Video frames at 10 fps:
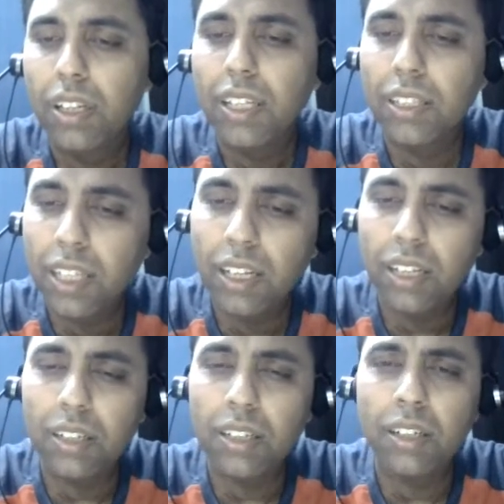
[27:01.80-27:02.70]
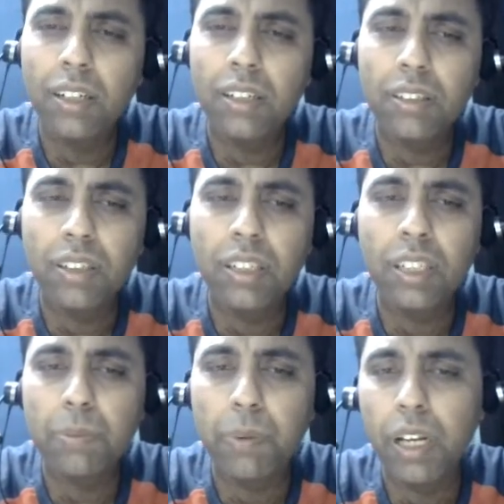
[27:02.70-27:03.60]
there 3
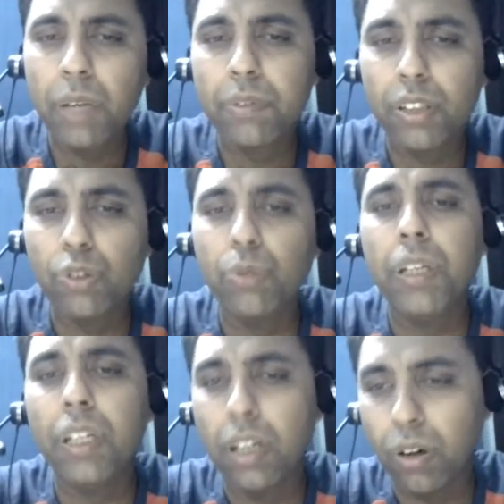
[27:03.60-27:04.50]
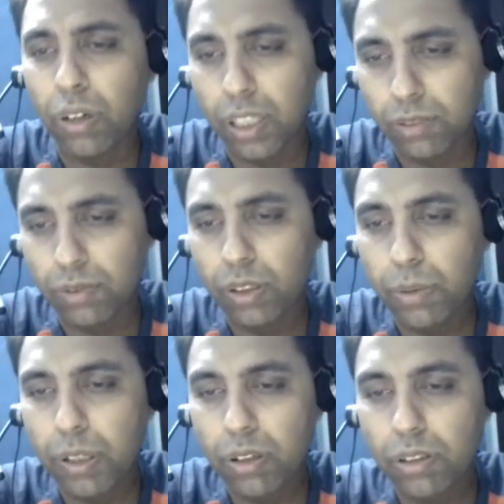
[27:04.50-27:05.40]
is perhaps too big a context window,
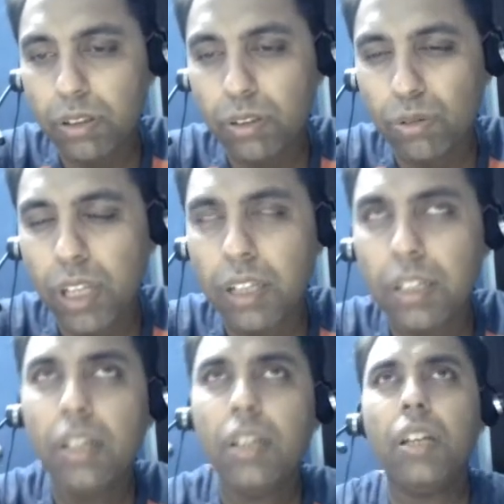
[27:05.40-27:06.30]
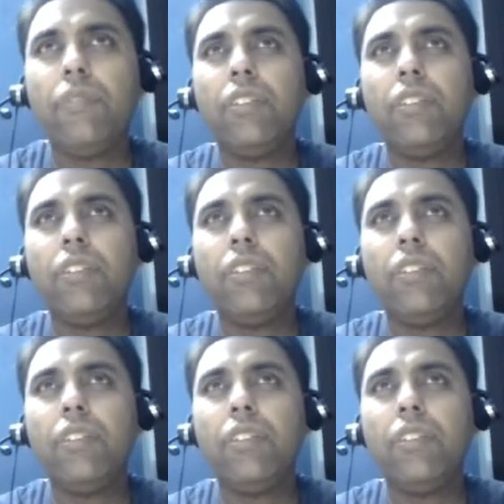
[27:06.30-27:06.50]
because you know that every